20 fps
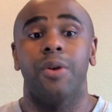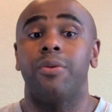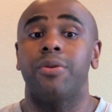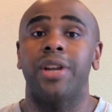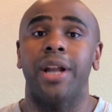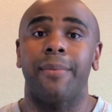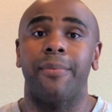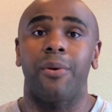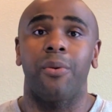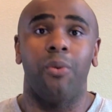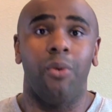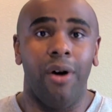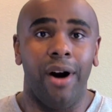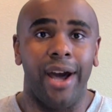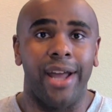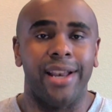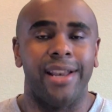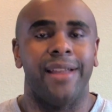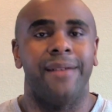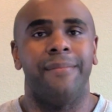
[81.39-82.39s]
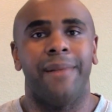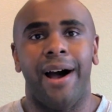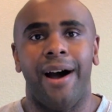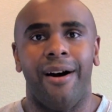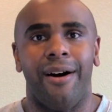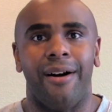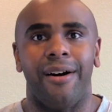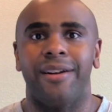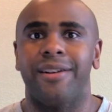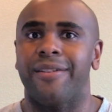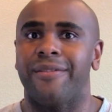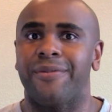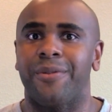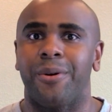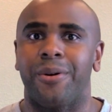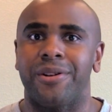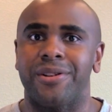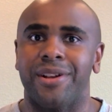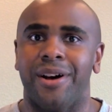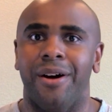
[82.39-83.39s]
Number 1 in my heart, of
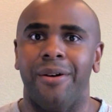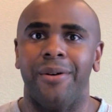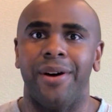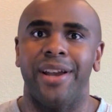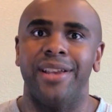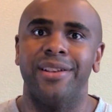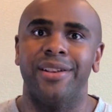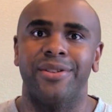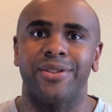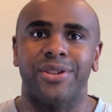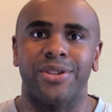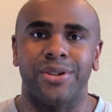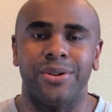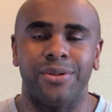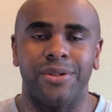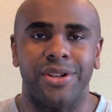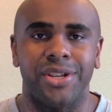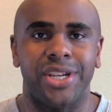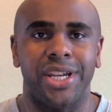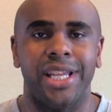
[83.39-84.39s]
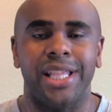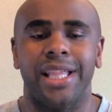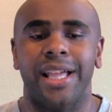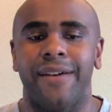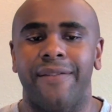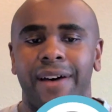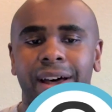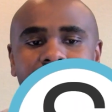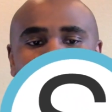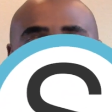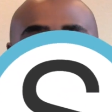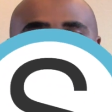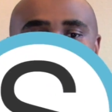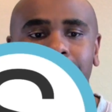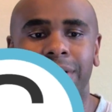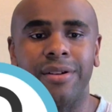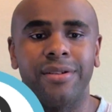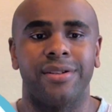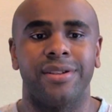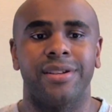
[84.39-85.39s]
course, always, Schoology. Love how that
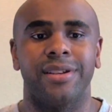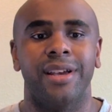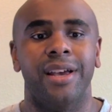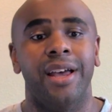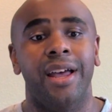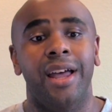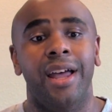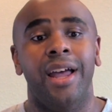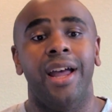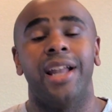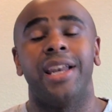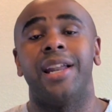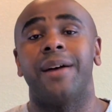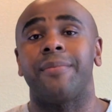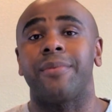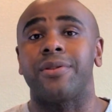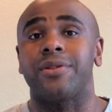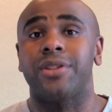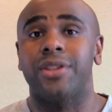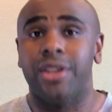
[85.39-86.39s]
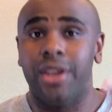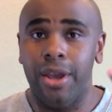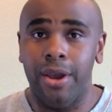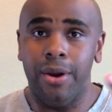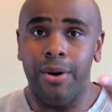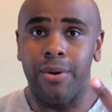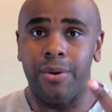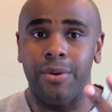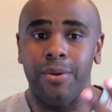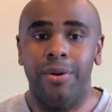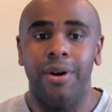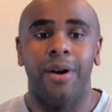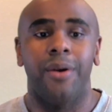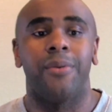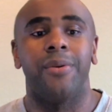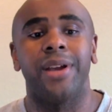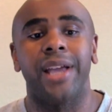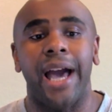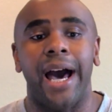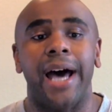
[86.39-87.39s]
works. Number 2,
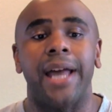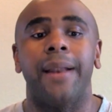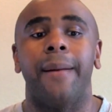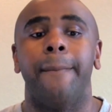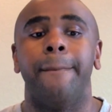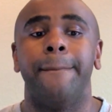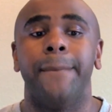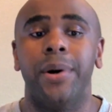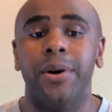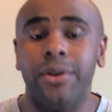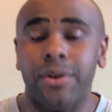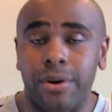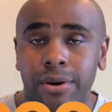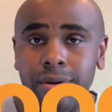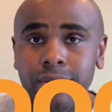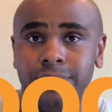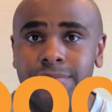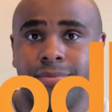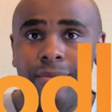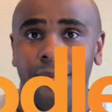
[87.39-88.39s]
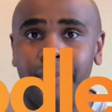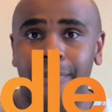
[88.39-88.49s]
we got Moodle.